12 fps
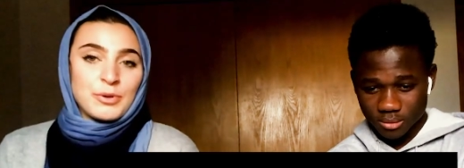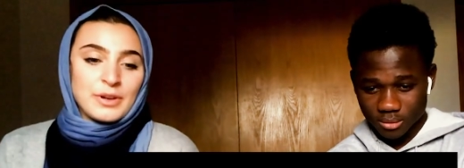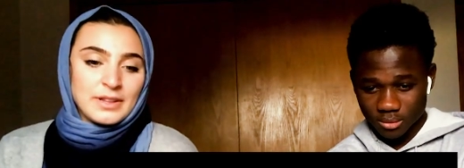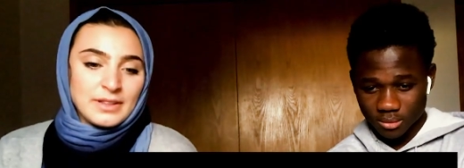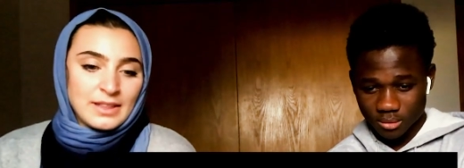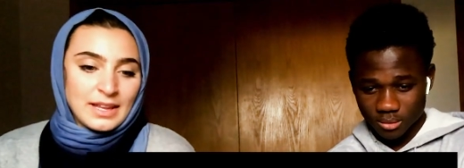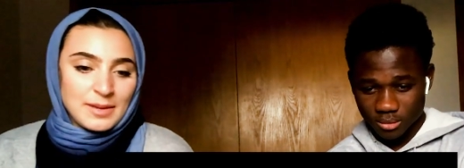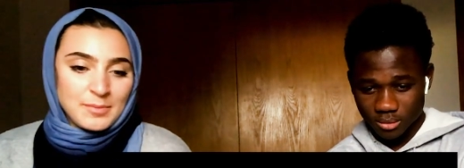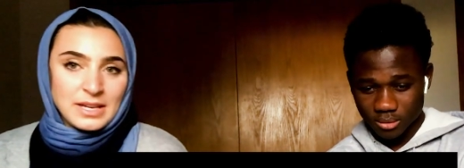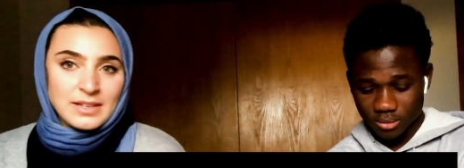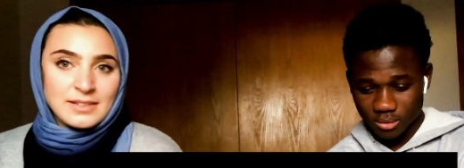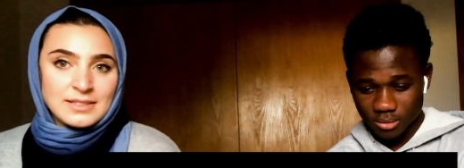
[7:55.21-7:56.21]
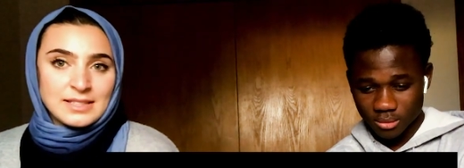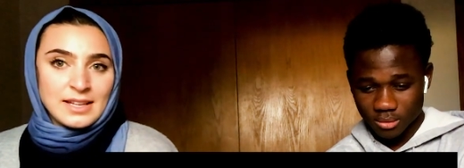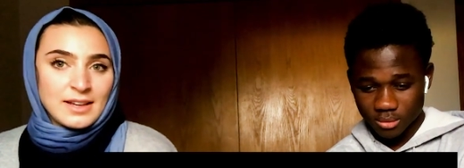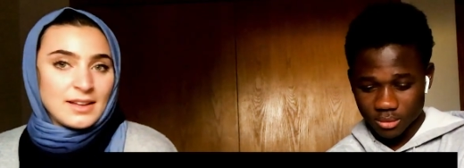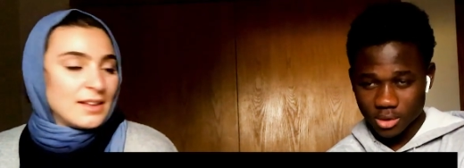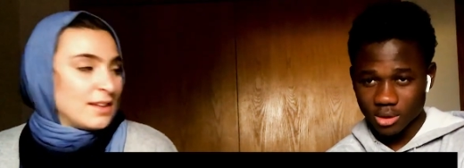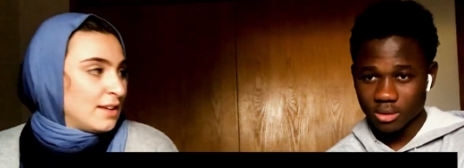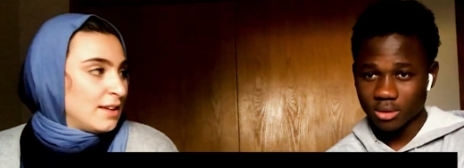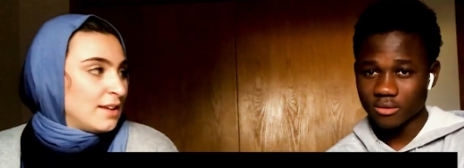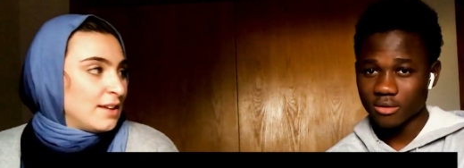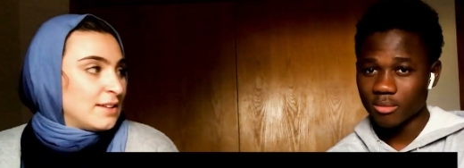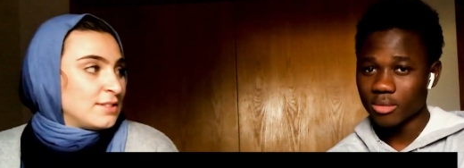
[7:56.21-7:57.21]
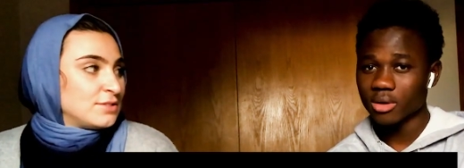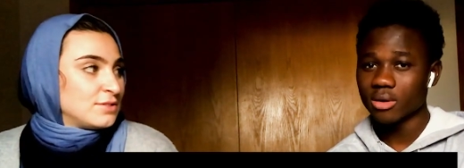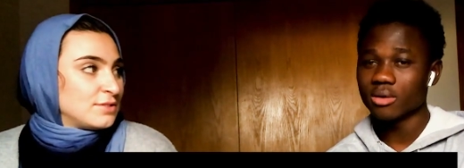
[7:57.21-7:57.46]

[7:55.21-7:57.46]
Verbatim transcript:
Speaker 1: Giant Jesus is no more.